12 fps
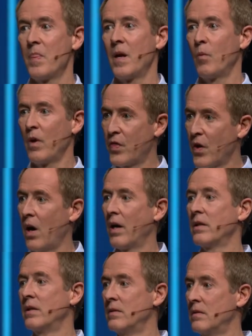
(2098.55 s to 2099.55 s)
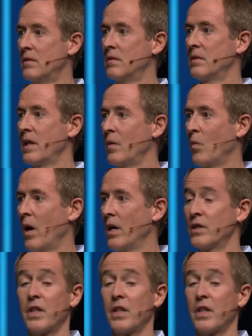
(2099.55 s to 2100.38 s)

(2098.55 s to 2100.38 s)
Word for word: than we thought it was.